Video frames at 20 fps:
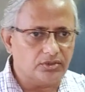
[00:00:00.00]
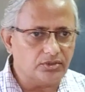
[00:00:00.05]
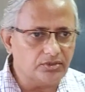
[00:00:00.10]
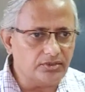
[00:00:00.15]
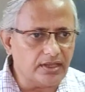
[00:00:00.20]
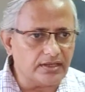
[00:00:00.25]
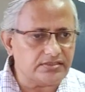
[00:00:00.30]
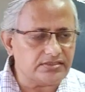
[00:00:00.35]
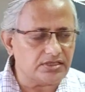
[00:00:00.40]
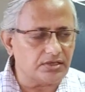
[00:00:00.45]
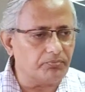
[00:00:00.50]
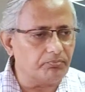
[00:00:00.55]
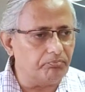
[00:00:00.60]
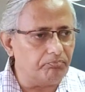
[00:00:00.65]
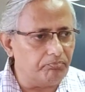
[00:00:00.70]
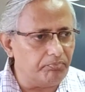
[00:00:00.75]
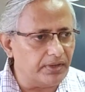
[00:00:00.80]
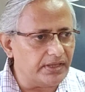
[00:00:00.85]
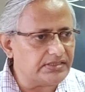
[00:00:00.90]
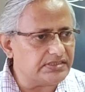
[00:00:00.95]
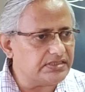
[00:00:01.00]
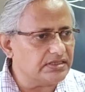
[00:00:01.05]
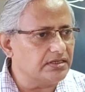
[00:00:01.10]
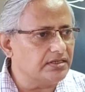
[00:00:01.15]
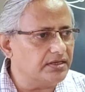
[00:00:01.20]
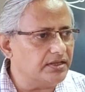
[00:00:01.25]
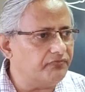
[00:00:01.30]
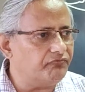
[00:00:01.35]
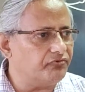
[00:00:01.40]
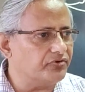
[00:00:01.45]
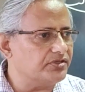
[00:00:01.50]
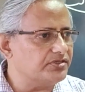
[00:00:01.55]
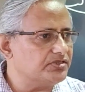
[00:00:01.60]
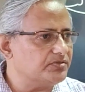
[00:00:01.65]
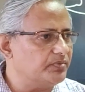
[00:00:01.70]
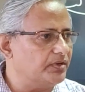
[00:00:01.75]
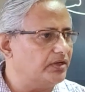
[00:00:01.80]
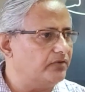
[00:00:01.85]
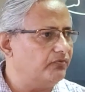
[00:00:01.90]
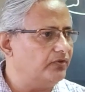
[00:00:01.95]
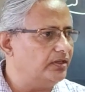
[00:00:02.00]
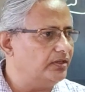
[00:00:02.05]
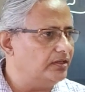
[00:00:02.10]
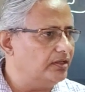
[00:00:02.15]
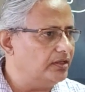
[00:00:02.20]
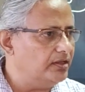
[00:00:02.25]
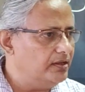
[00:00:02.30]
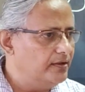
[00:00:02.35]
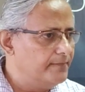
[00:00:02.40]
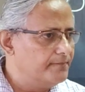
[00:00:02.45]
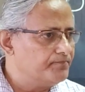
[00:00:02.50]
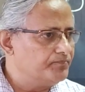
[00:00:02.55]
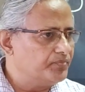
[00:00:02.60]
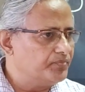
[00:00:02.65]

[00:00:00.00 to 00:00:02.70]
So that's a basic difference between the